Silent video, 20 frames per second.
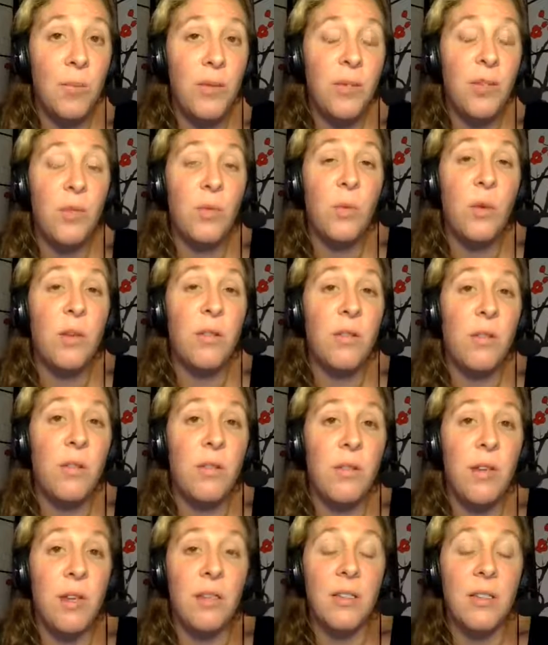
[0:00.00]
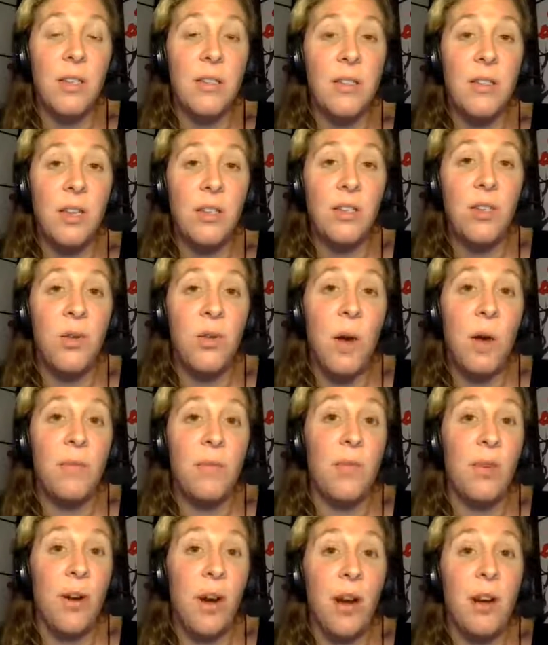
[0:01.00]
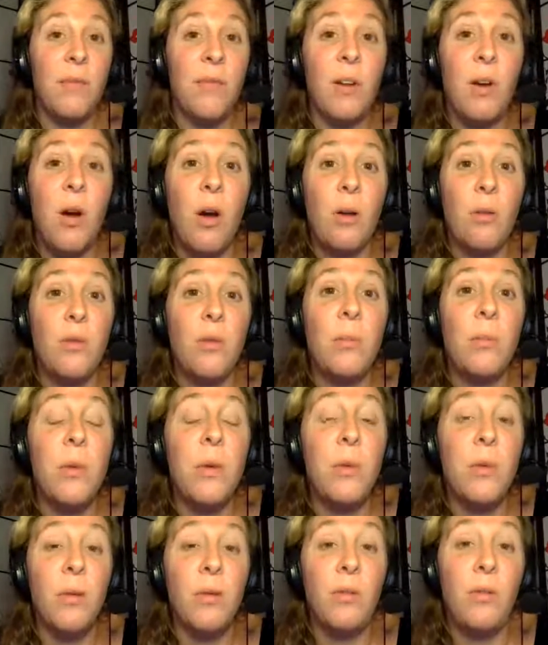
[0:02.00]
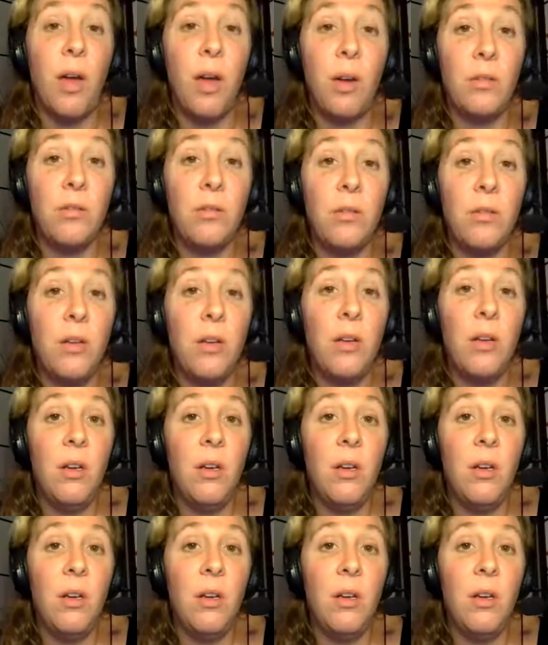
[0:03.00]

This is one of the things that sets you up for kind of an autoimmune effect.